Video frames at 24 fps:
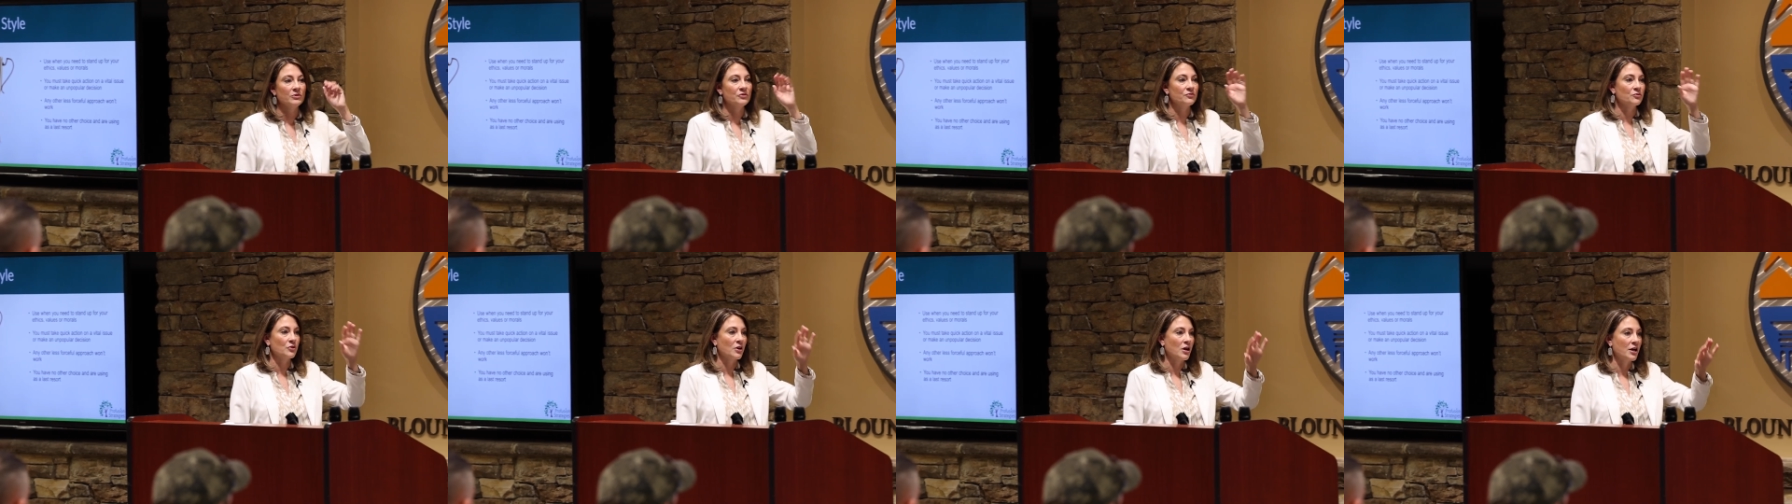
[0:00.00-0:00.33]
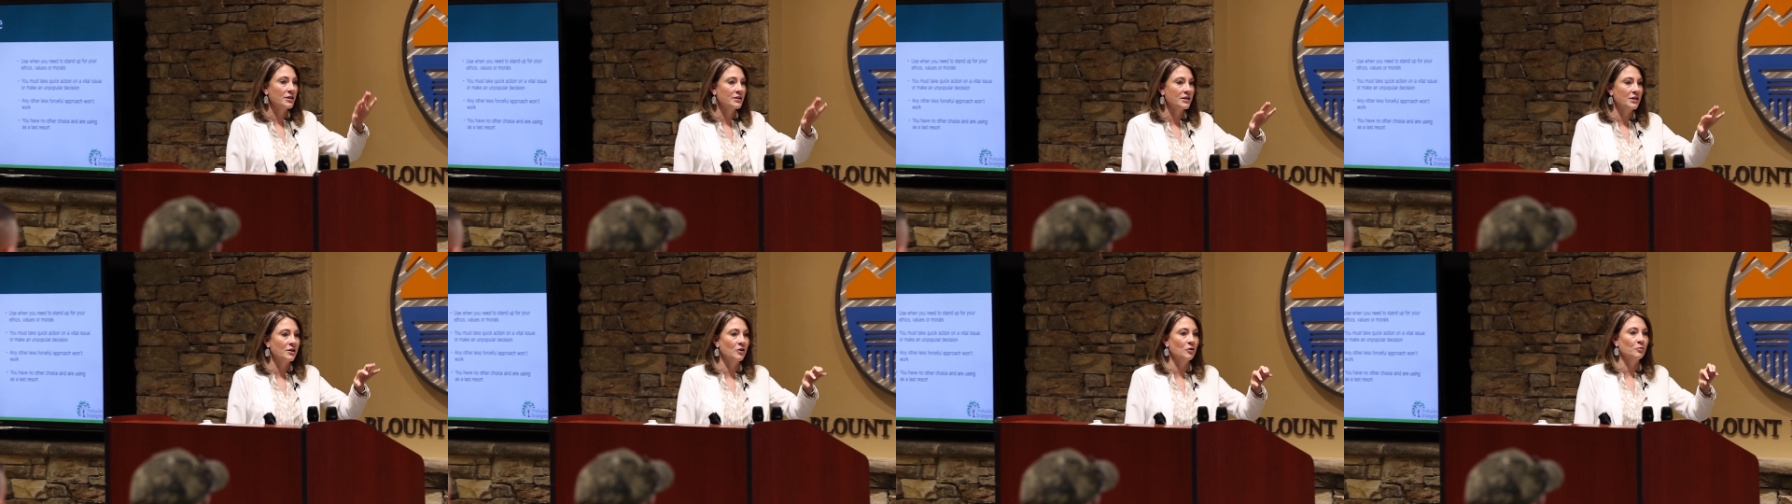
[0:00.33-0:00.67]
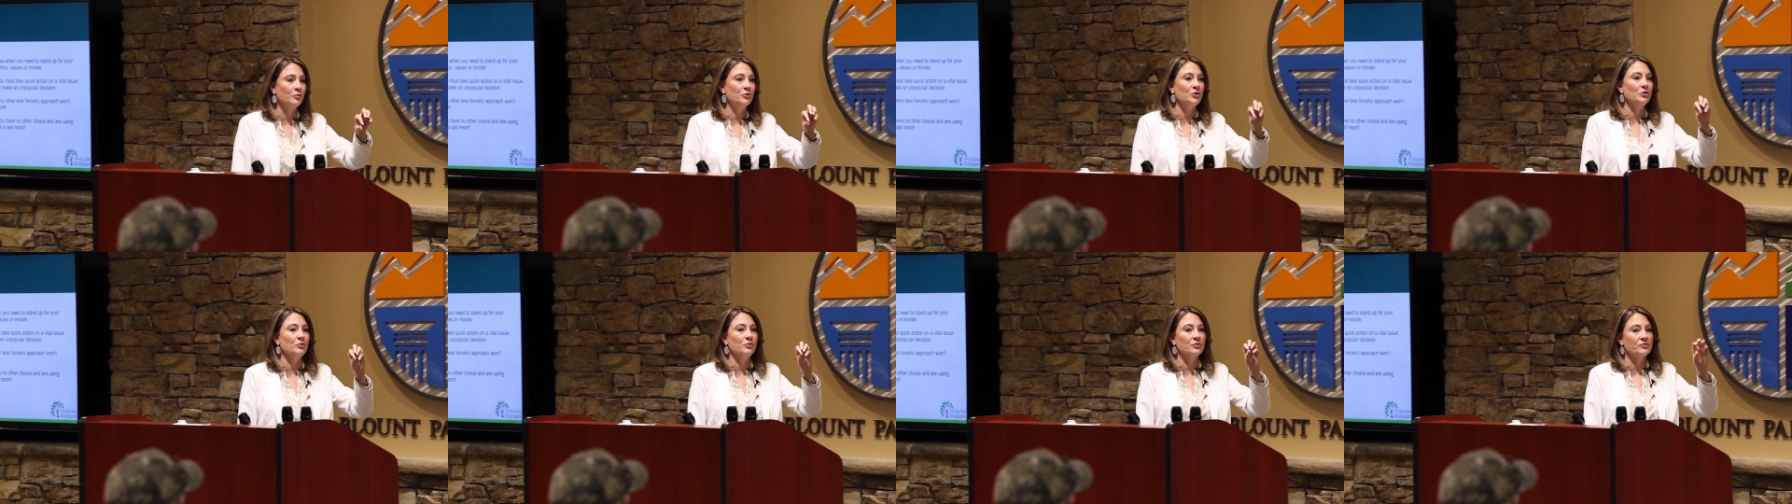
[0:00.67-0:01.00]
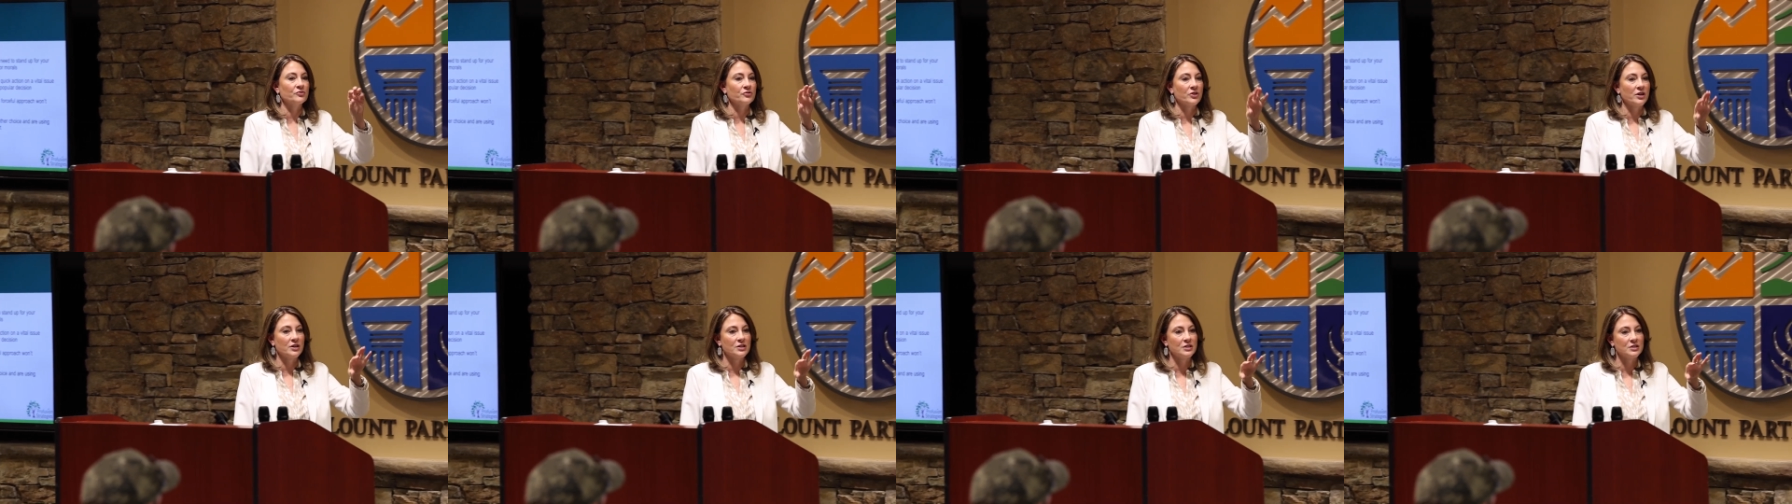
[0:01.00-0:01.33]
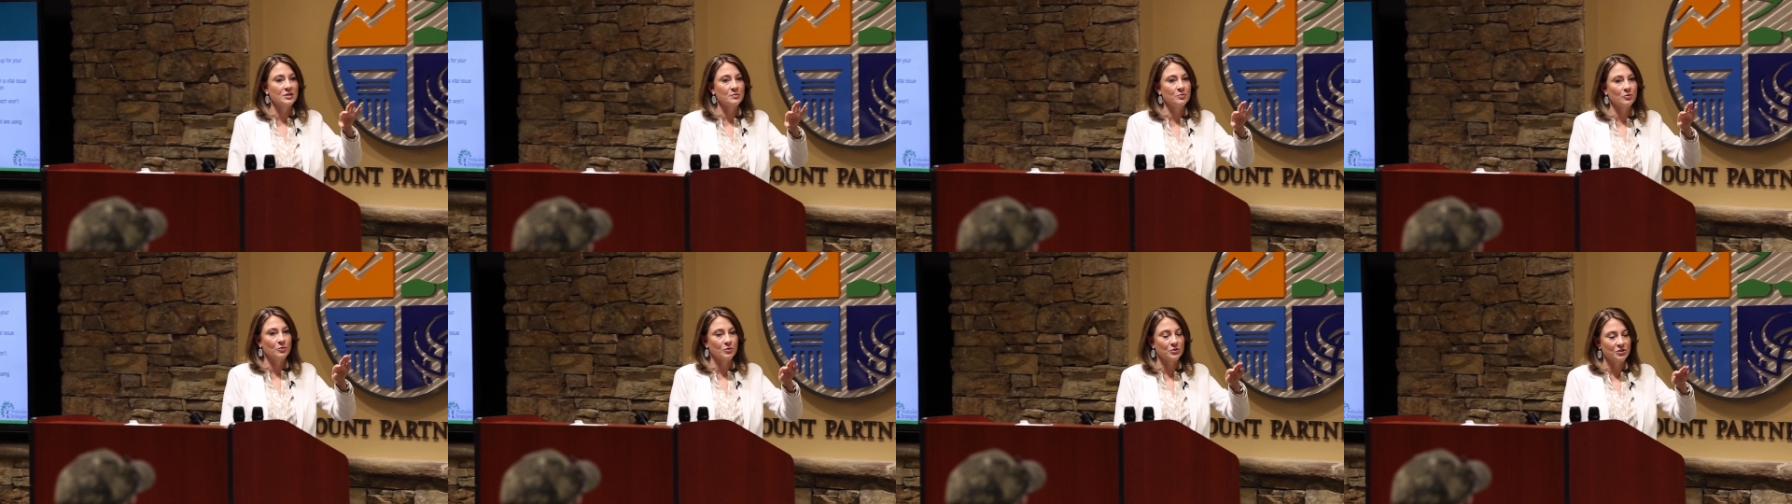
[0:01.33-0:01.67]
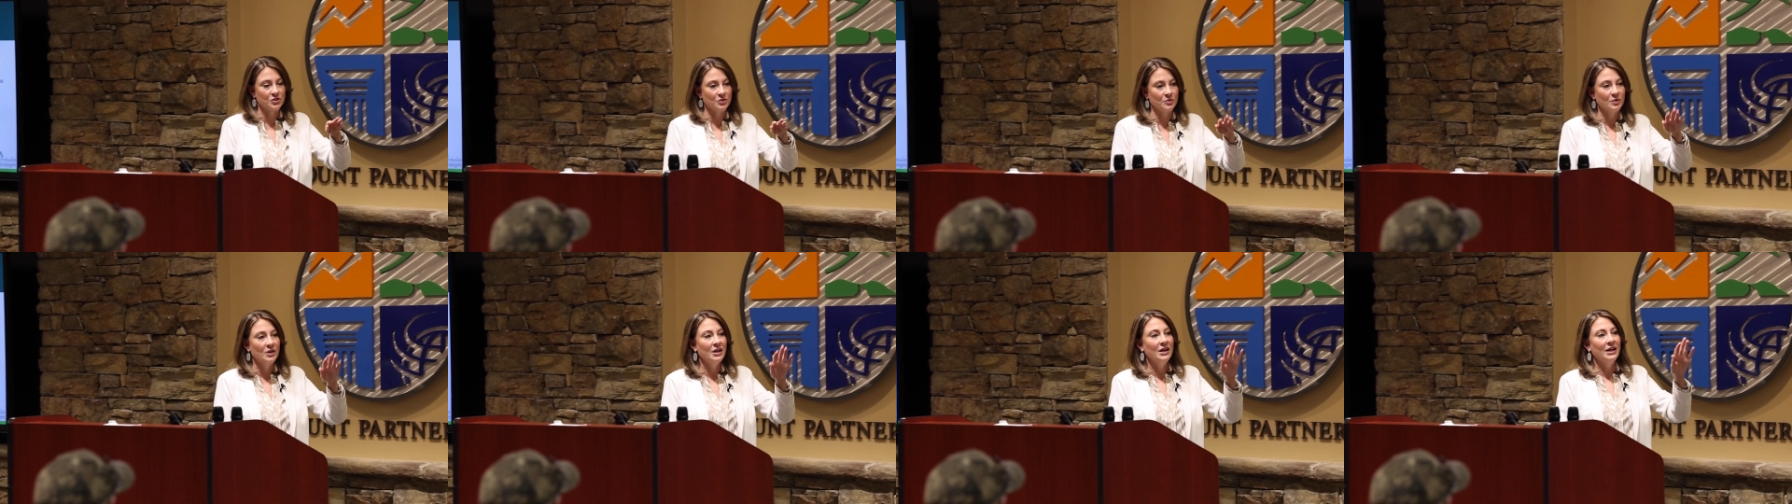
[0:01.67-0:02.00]
We've tried to help you. We've tried to support
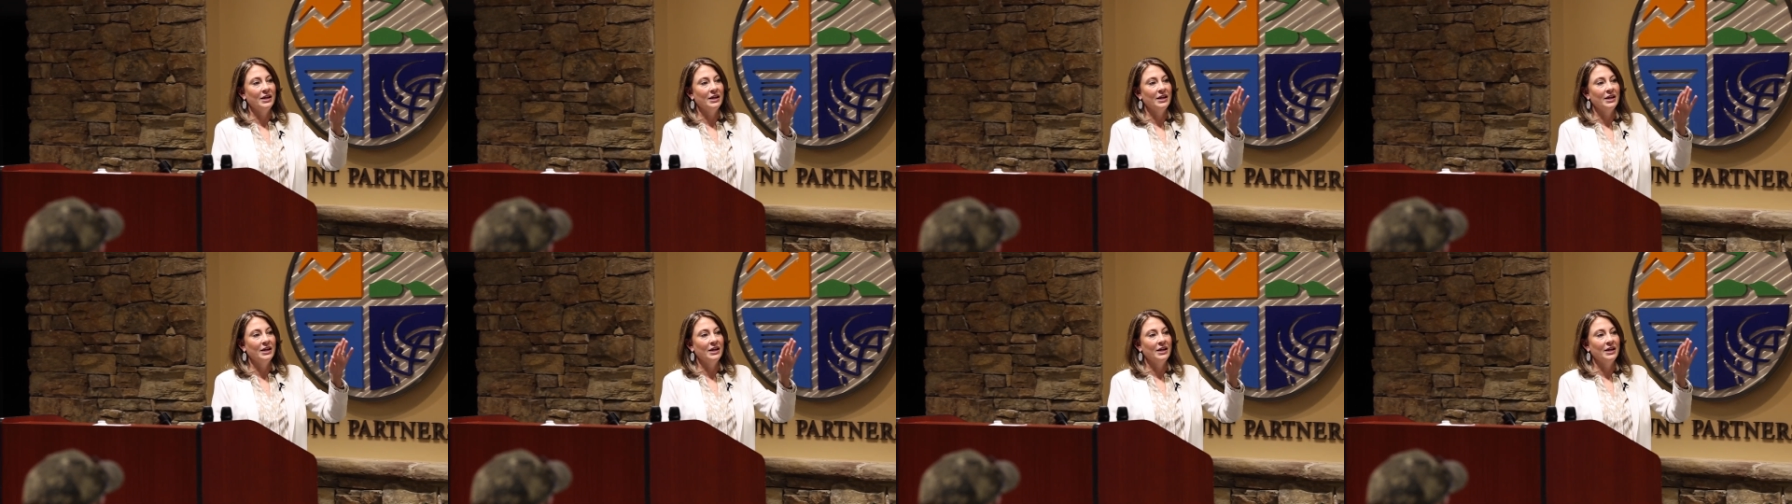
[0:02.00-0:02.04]
you.